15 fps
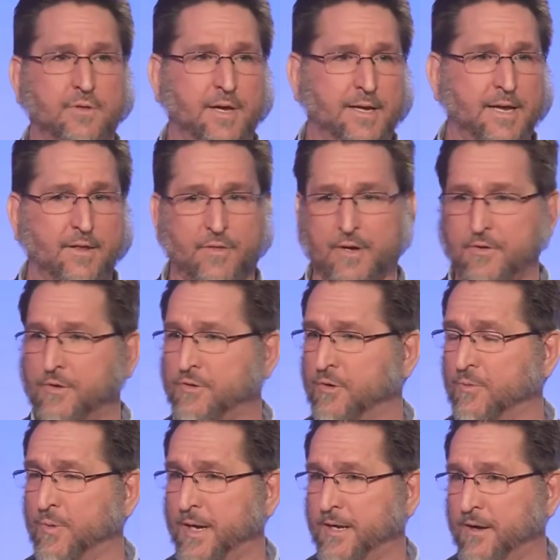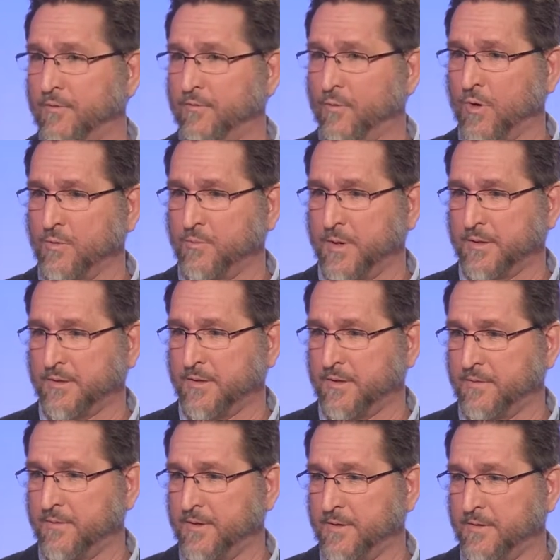I can't think of the term right now for it, but
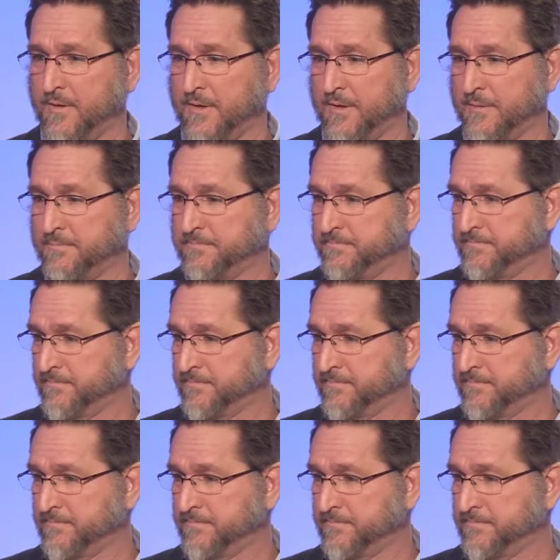uh, the, um,